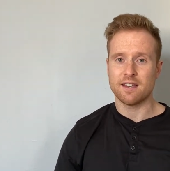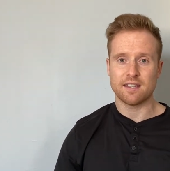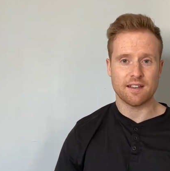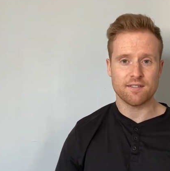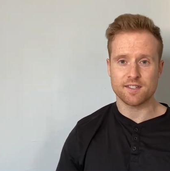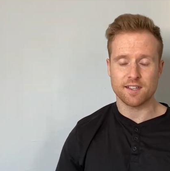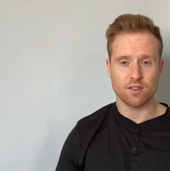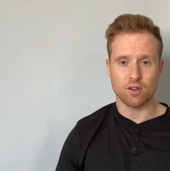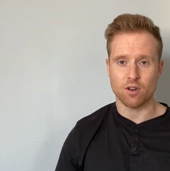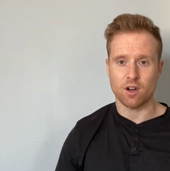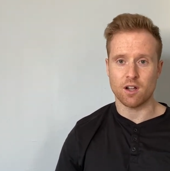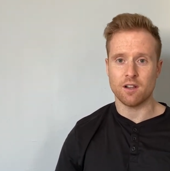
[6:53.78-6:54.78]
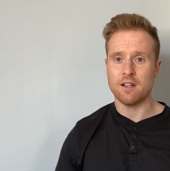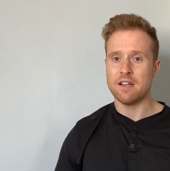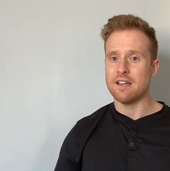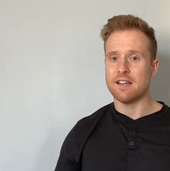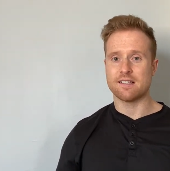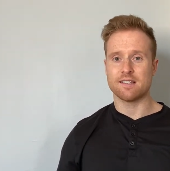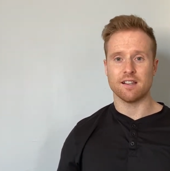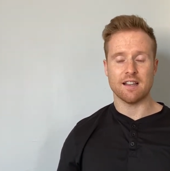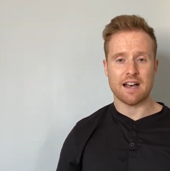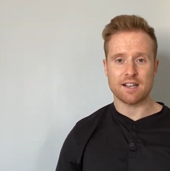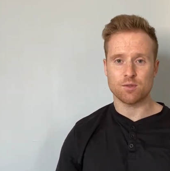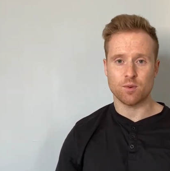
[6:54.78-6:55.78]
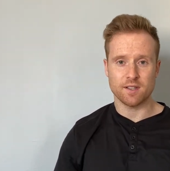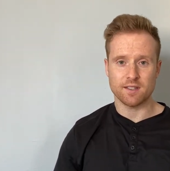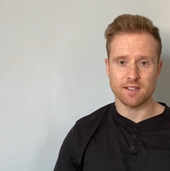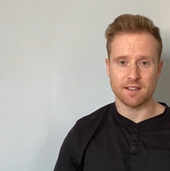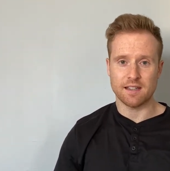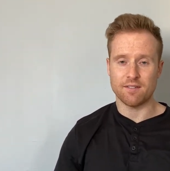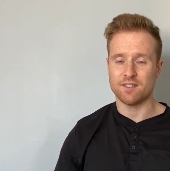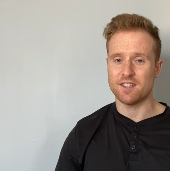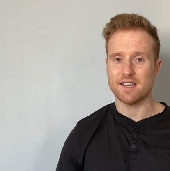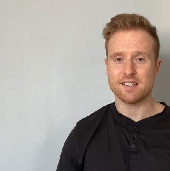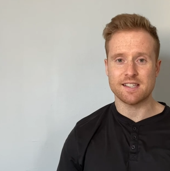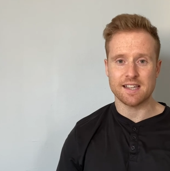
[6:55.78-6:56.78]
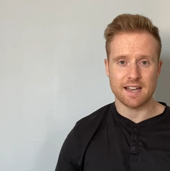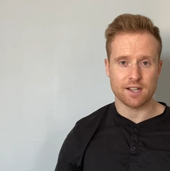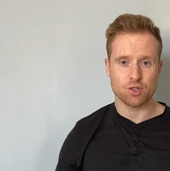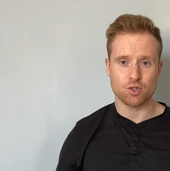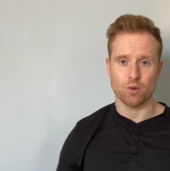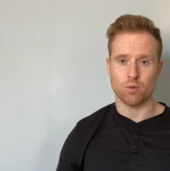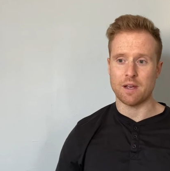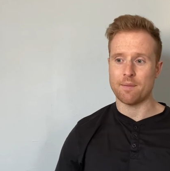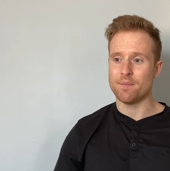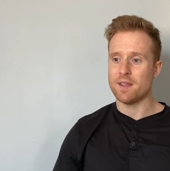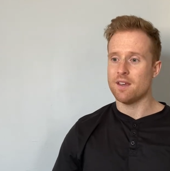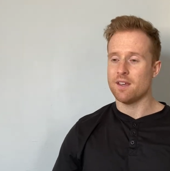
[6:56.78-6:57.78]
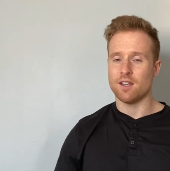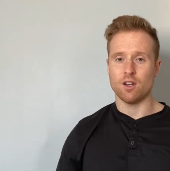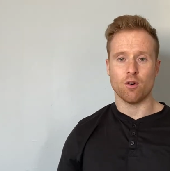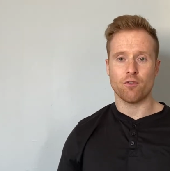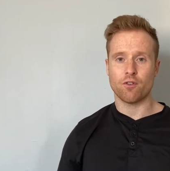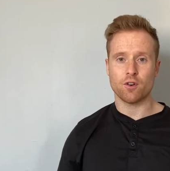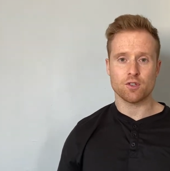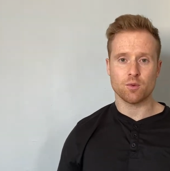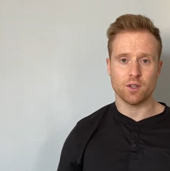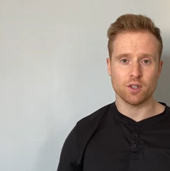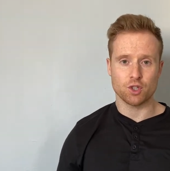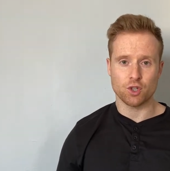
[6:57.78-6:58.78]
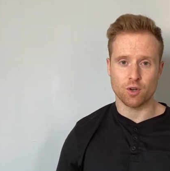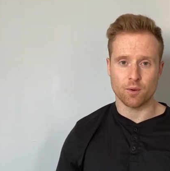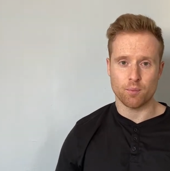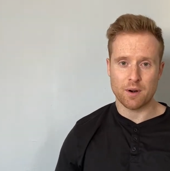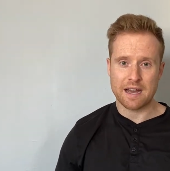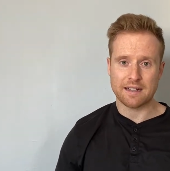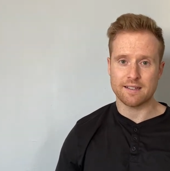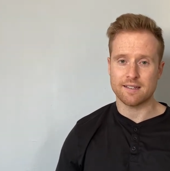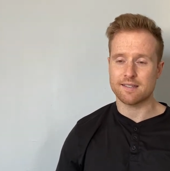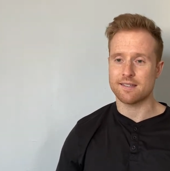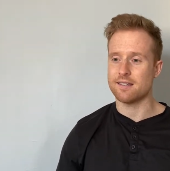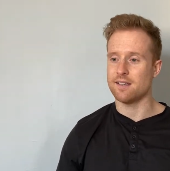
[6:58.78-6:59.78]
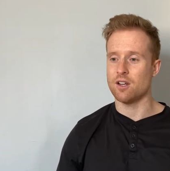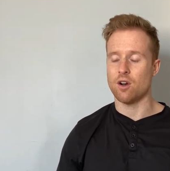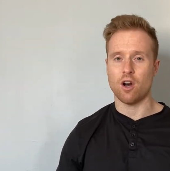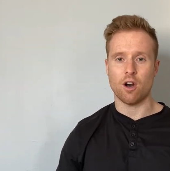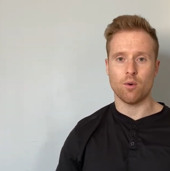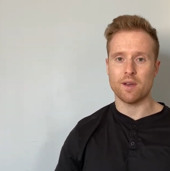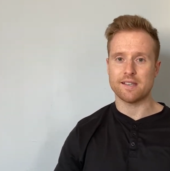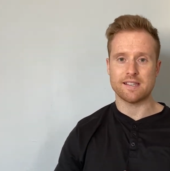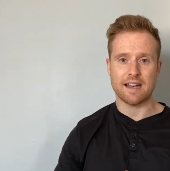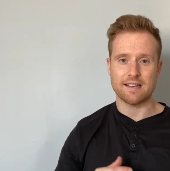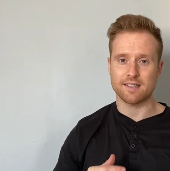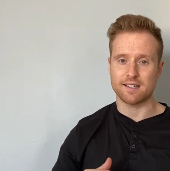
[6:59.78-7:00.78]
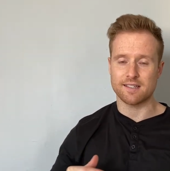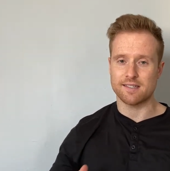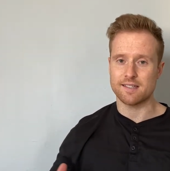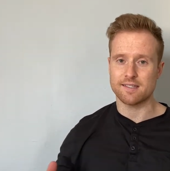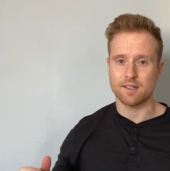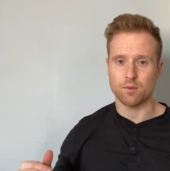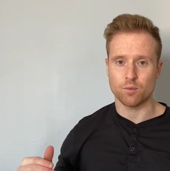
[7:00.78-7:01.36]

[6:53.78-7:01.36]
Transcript: gives it their all, is the last one to leave, does the extra rep, you know, first one to show to practice, you know, always has a consistent